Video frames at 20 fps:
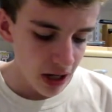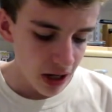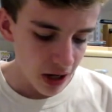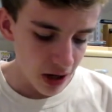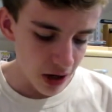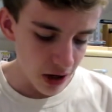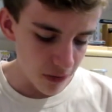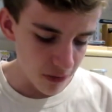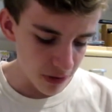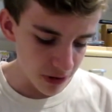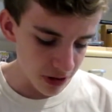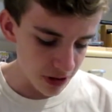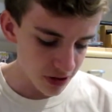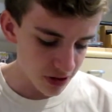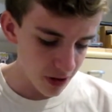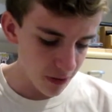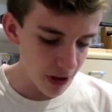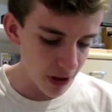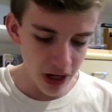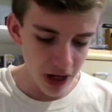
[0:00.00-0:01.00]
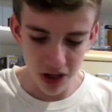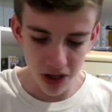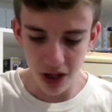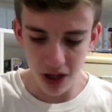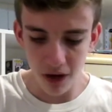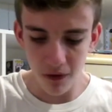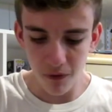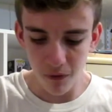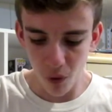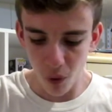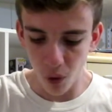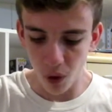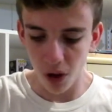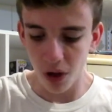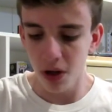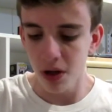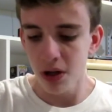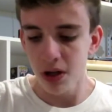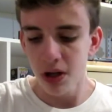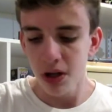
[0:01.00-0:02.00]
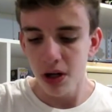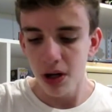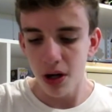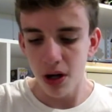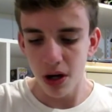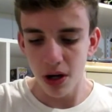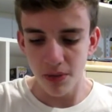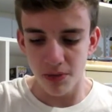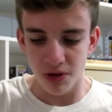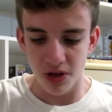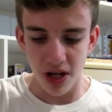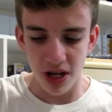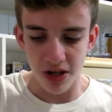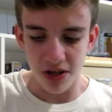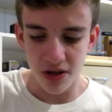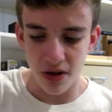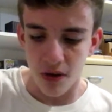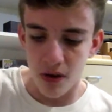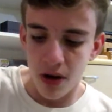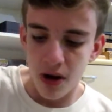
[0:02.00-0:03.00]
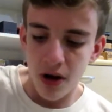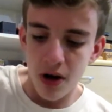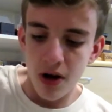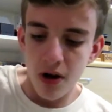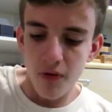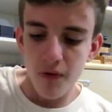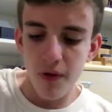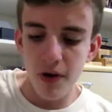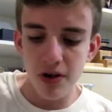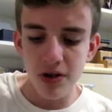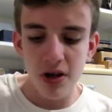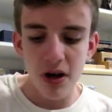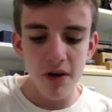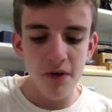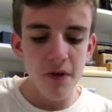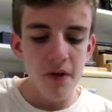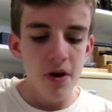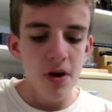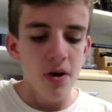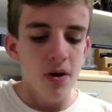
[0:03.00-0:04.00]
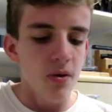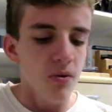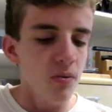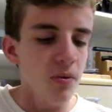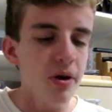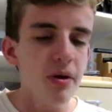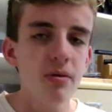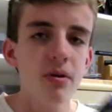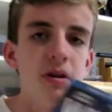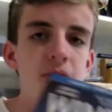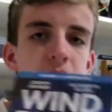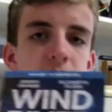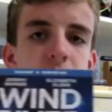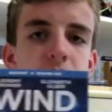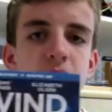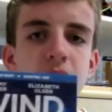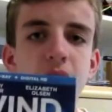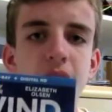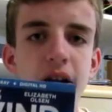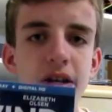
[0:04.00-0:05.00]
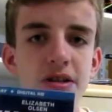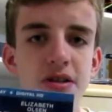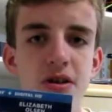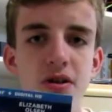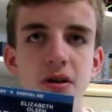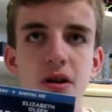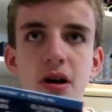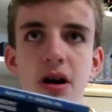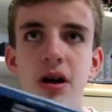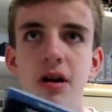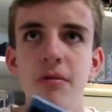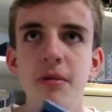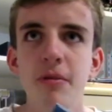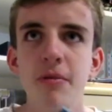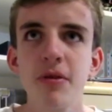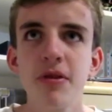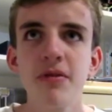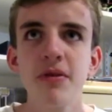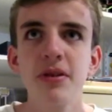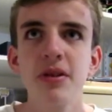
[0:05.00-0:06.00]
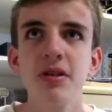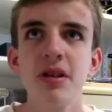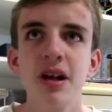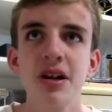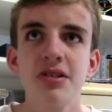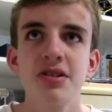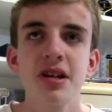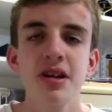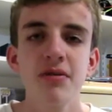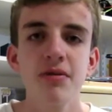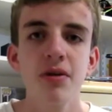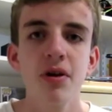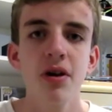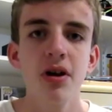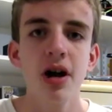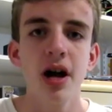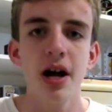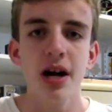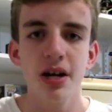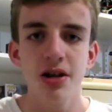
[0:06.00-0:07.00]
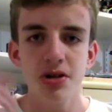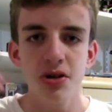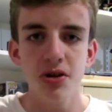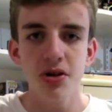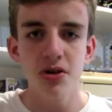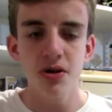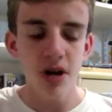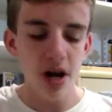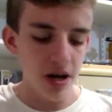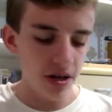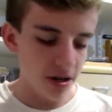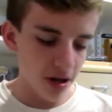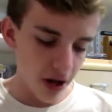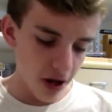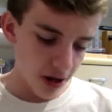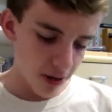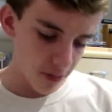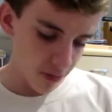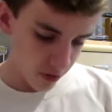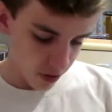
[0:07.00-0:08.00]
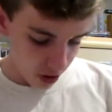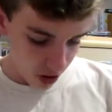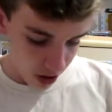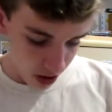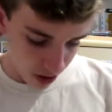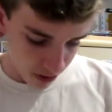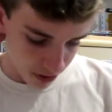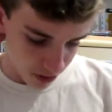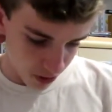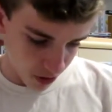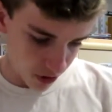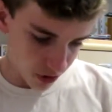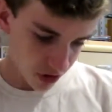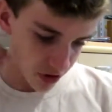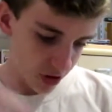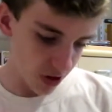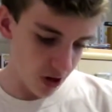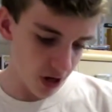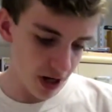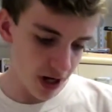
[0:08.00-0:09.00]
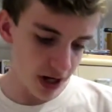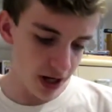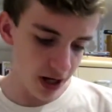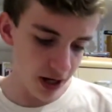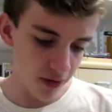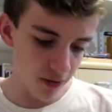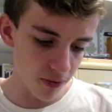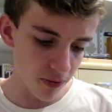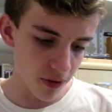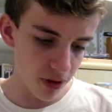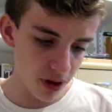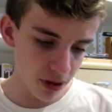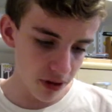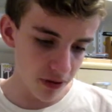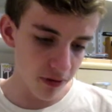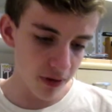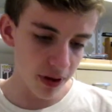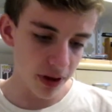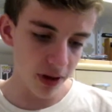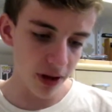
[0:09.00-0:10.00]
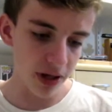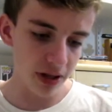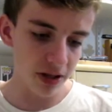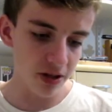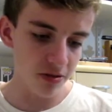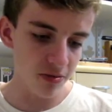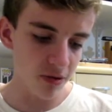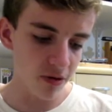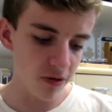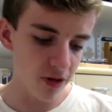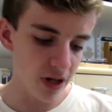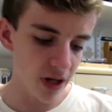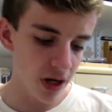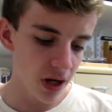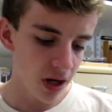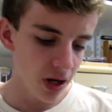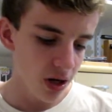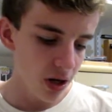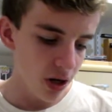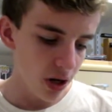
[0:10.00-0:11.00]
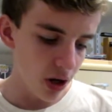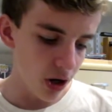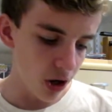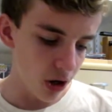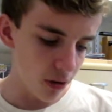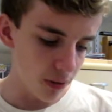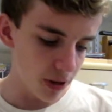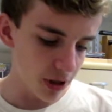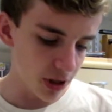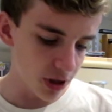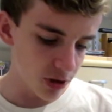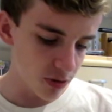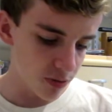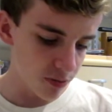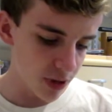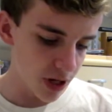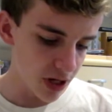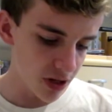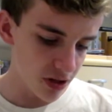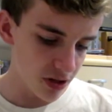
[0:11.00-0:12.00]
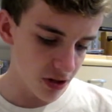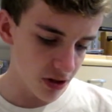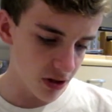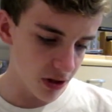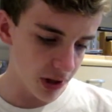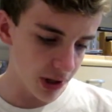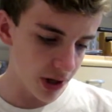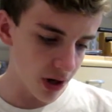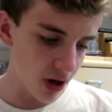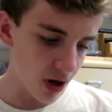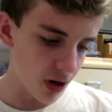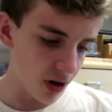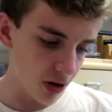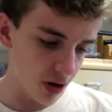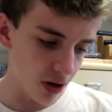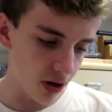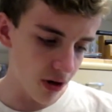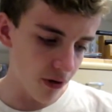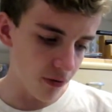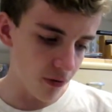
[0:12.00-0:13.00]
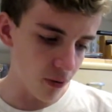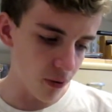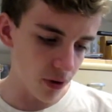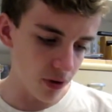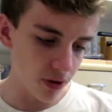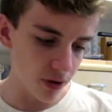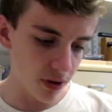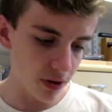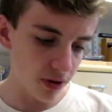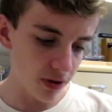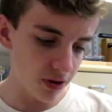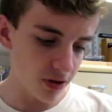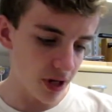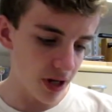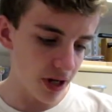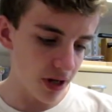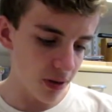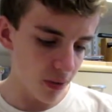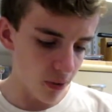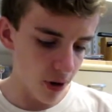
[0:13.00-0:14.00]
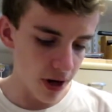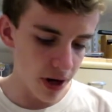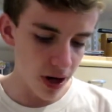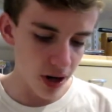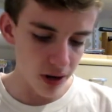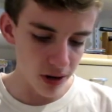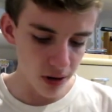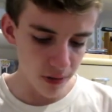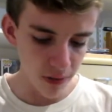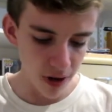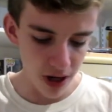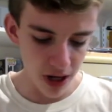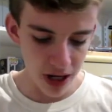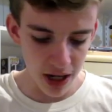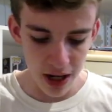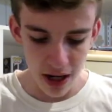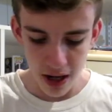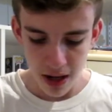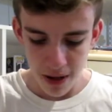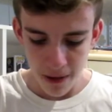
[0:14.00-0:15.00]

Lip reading: but this time I actually got 4. So yeah, so first off, Wind River. You guys know, I believe on the last day vlog I showed you guys that I hung up the poster, and I really, really like this movie. And it's based in under, of course, the state right under mine,